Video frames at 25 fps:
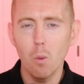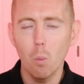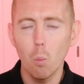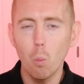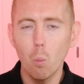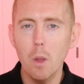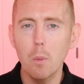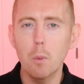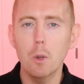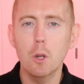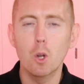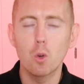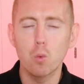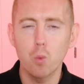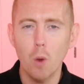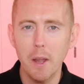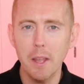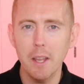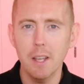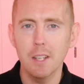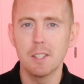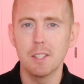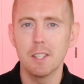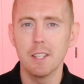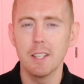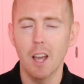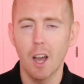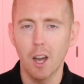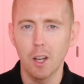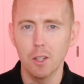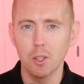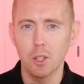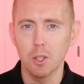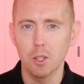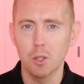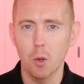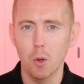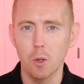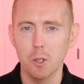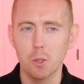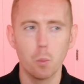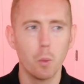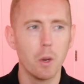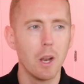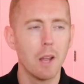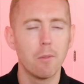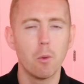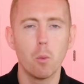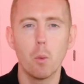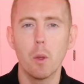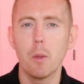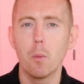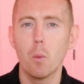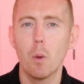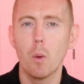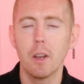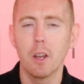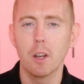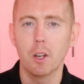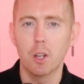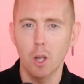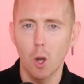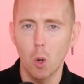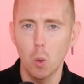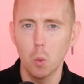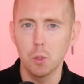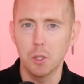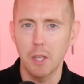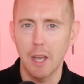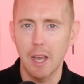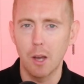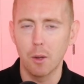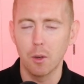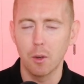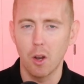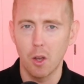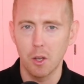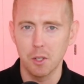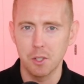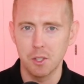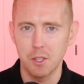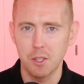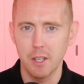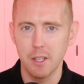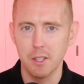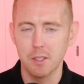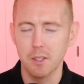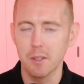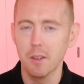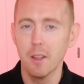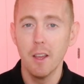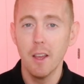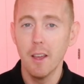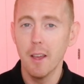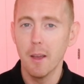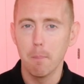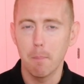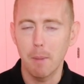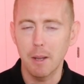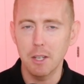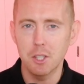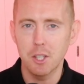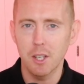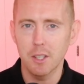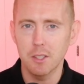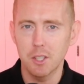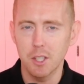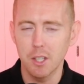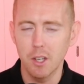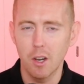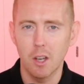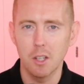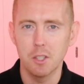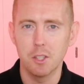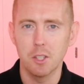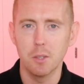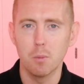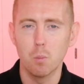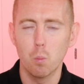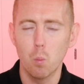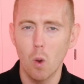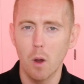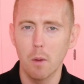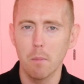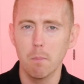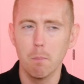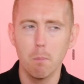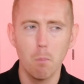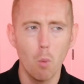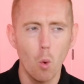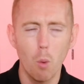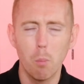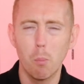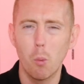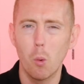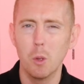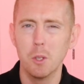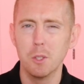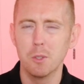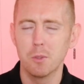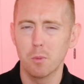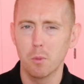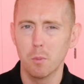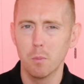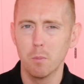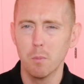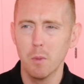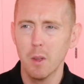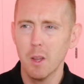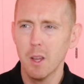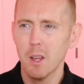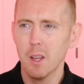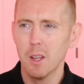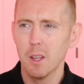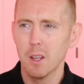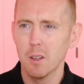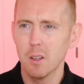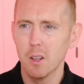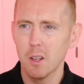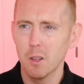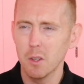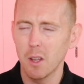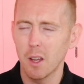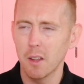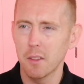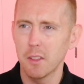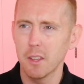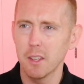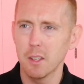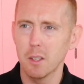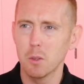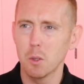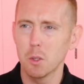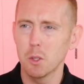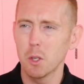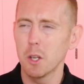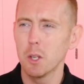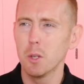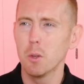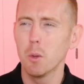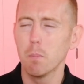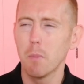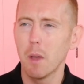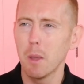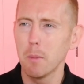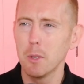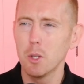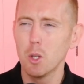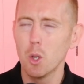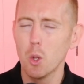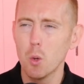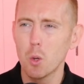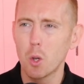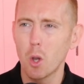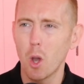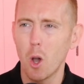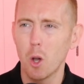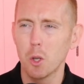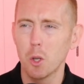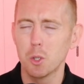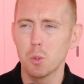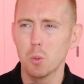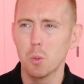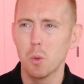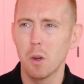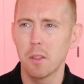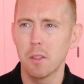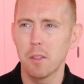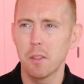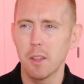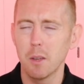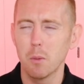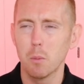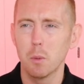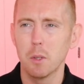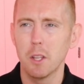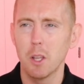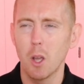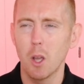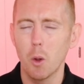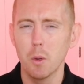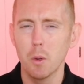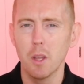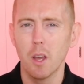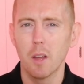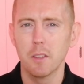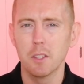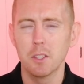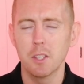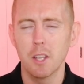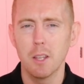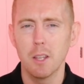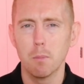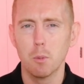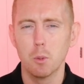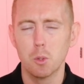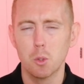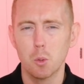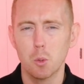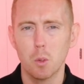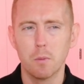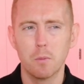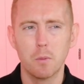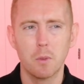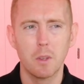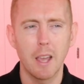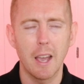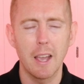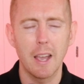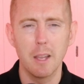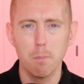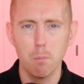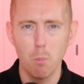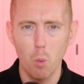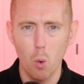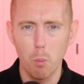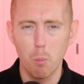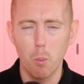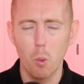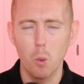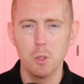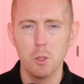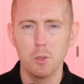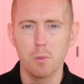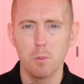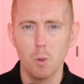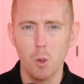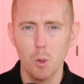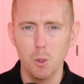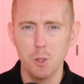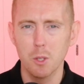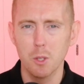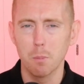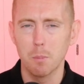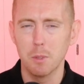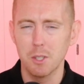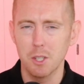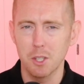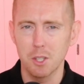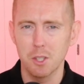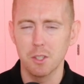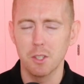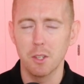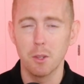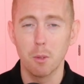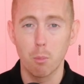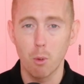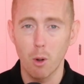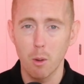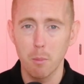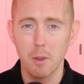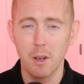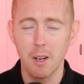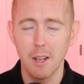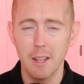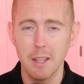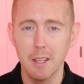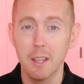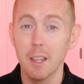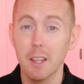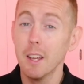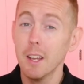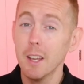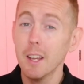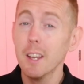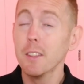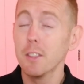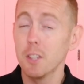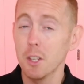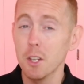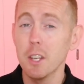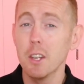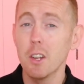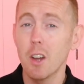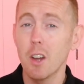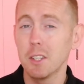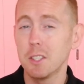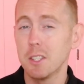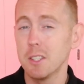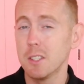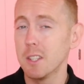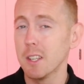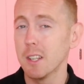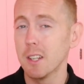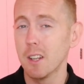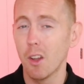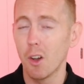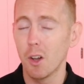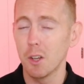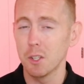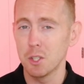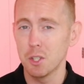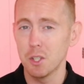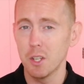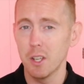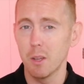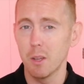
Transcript: We were great as the underdogs. Whenever we went a goal down last season, Manchester United won more points from, I think, only maybe Newcastle, I think, were the only other team to have gained more points from losing positions in the Premier League than United did last